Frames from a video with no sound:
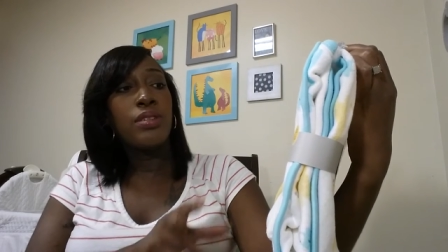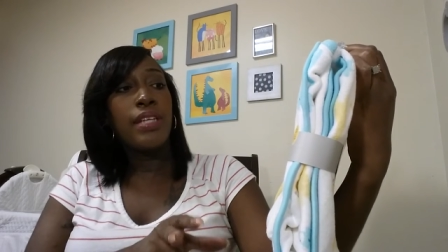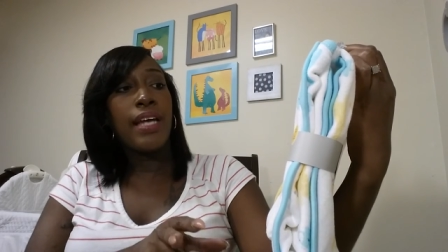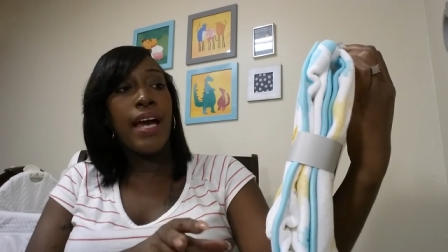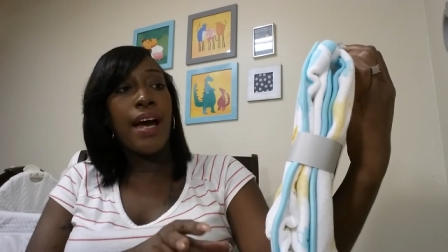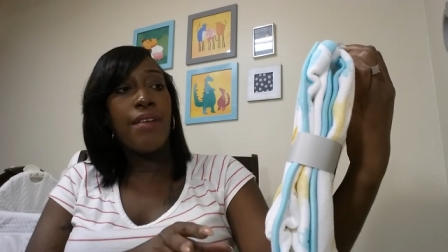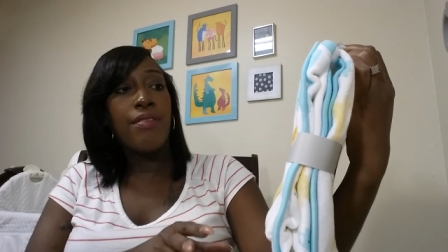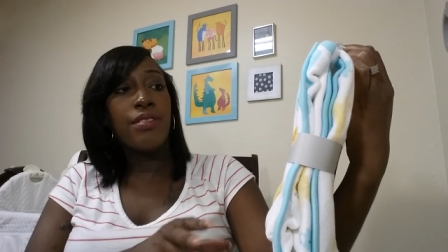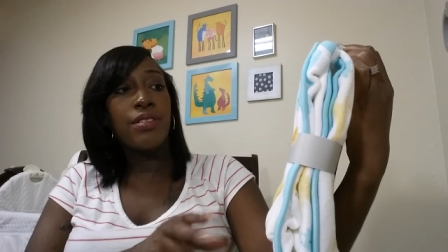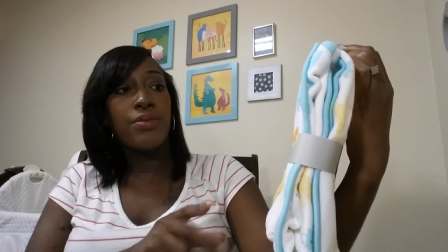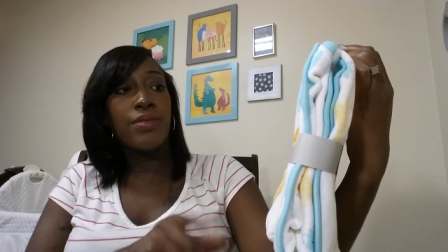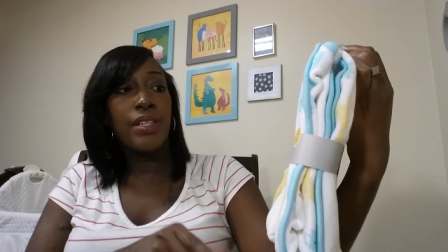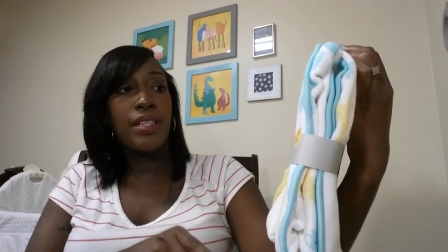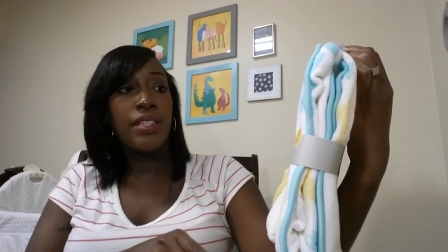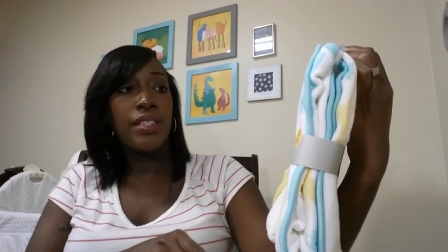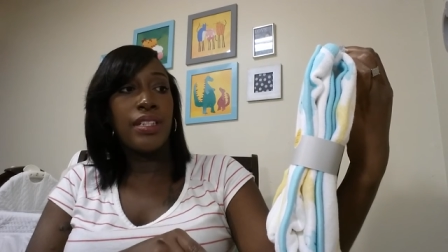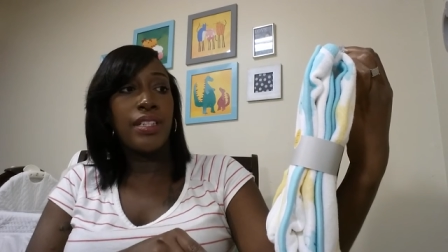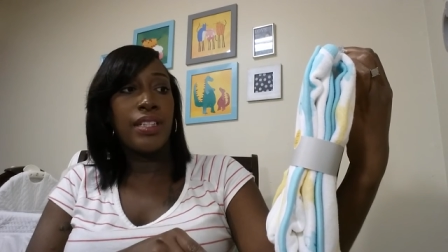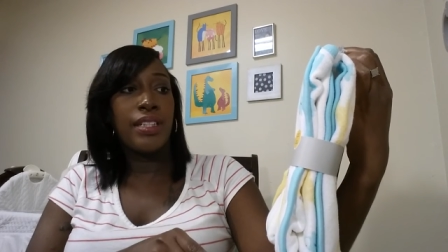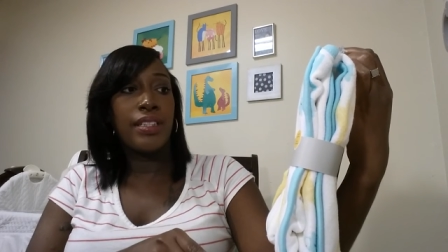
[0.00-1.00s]
towels
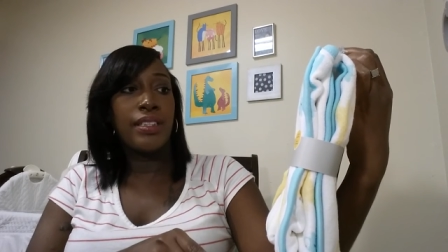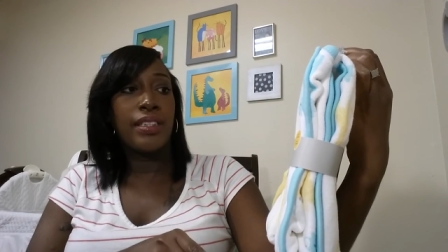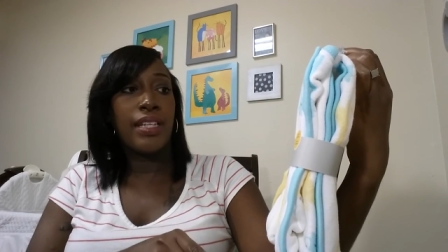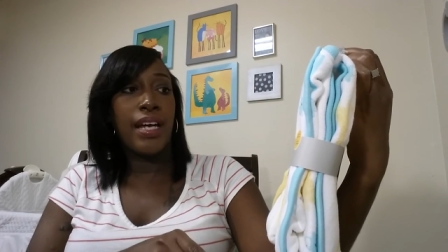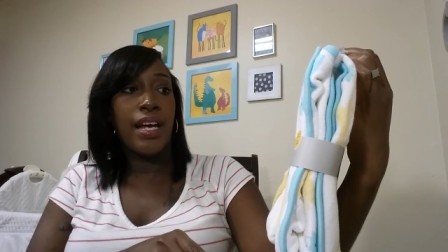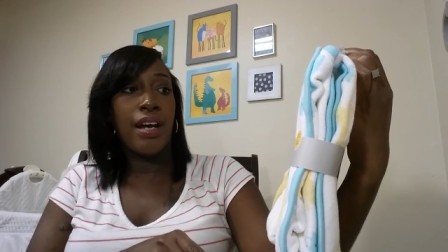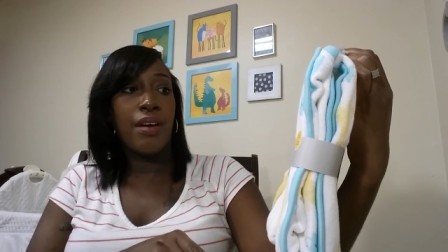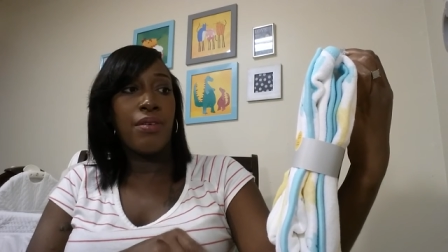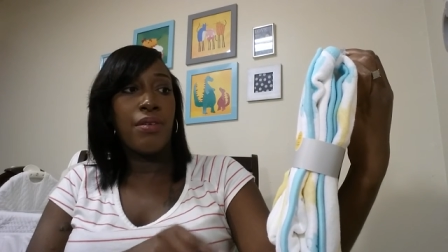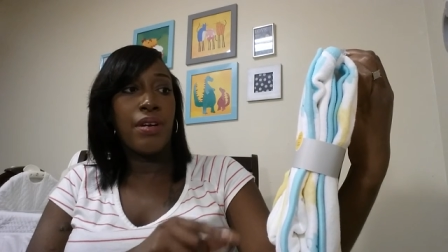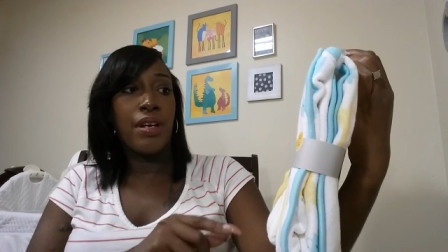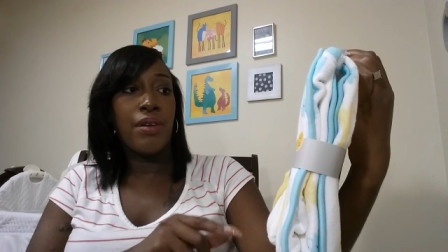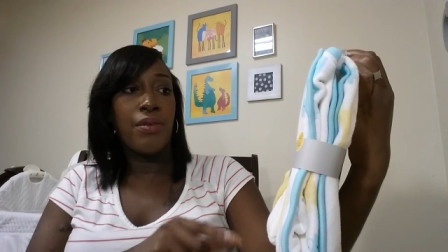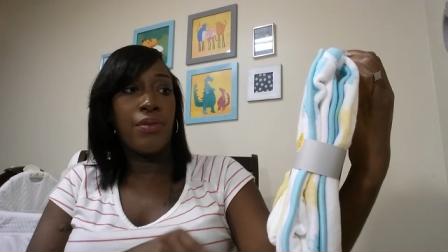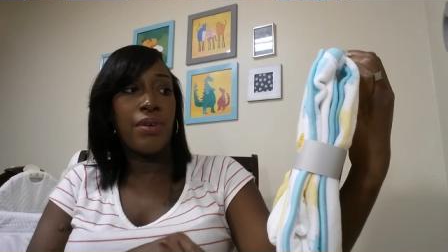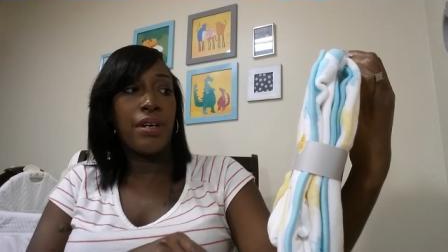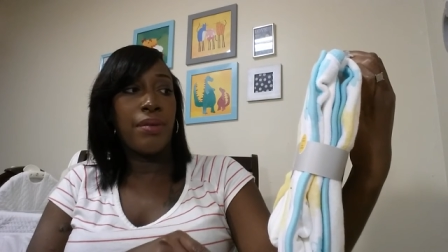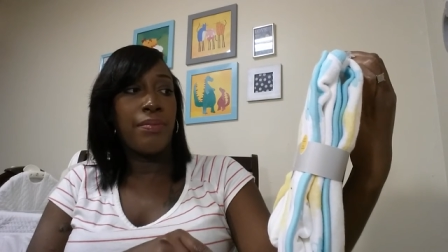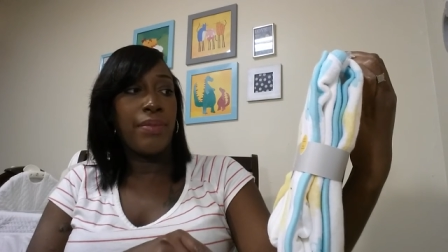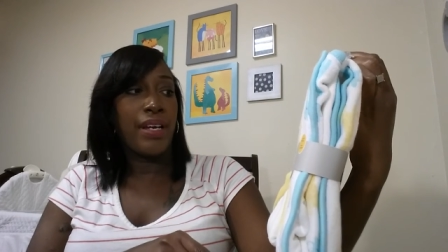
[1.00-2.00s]
one hooded towel and
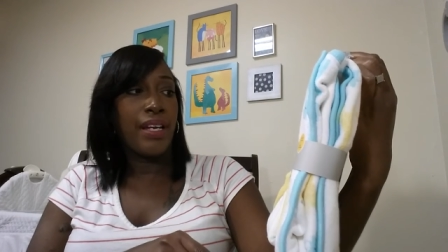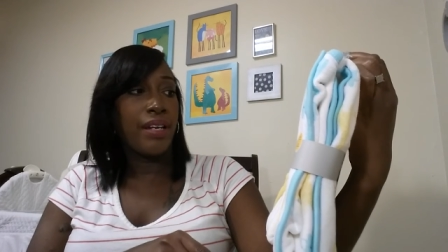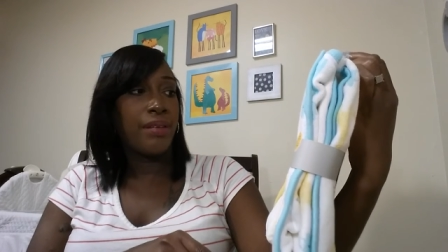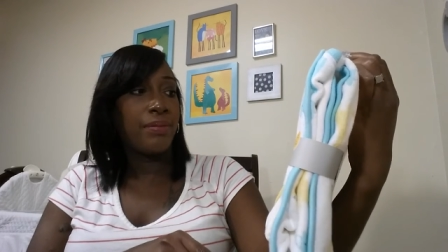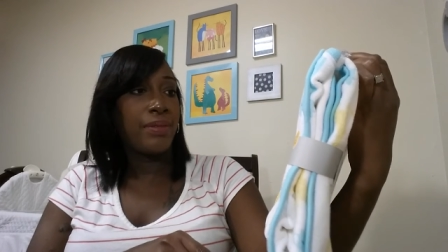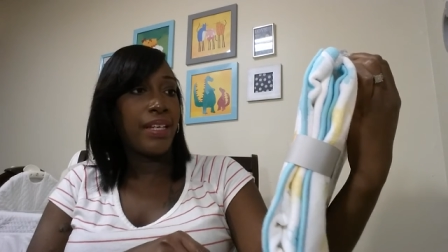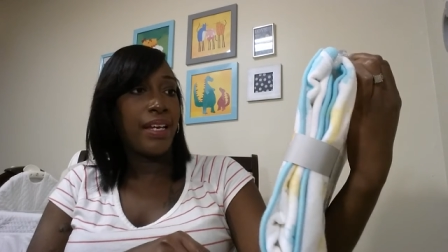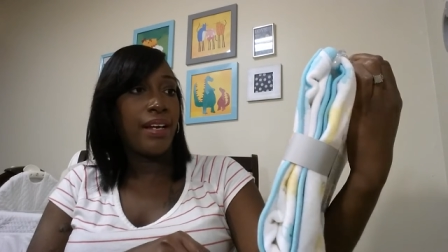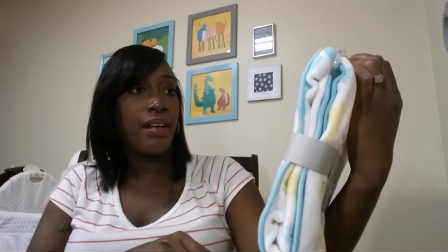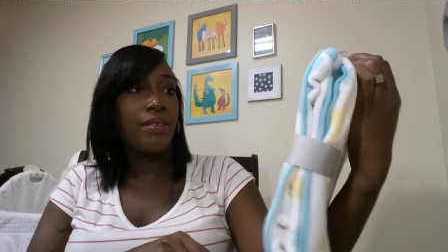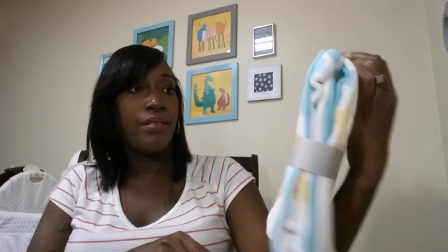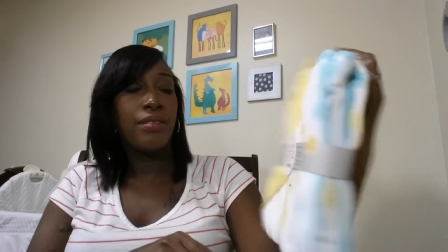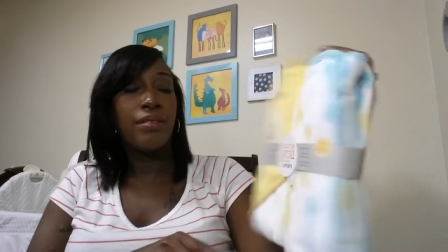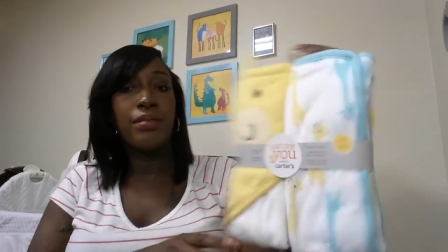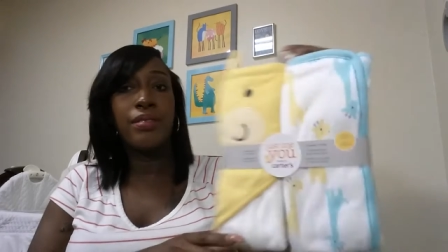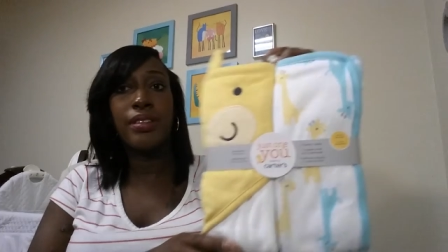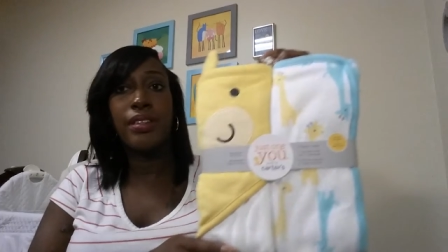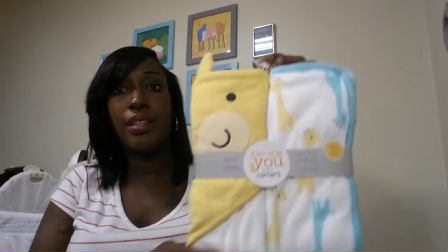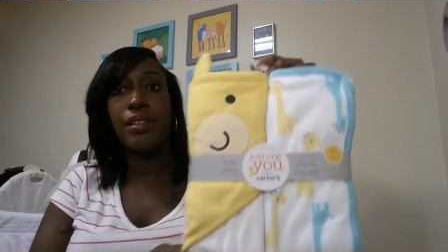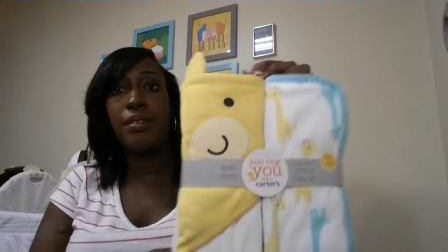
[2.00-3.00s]
one bath towel
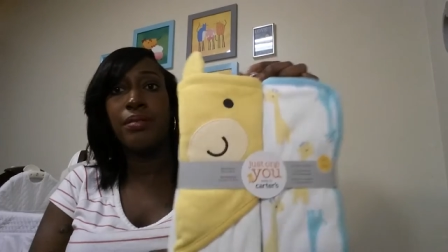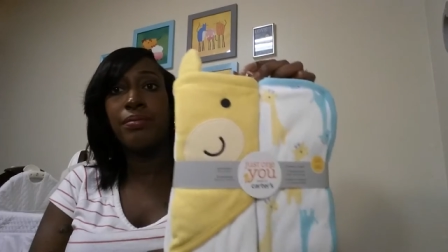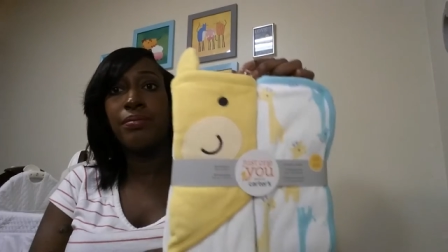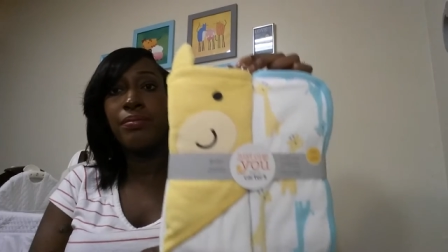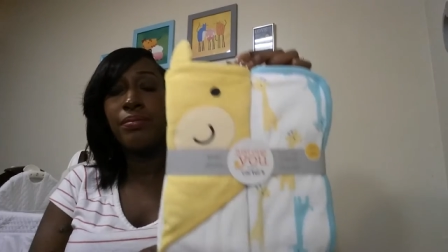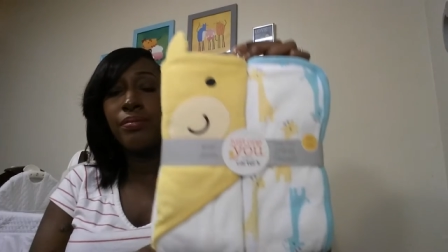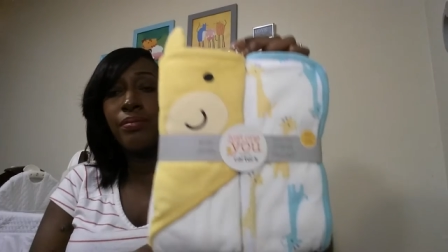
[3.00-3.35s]
so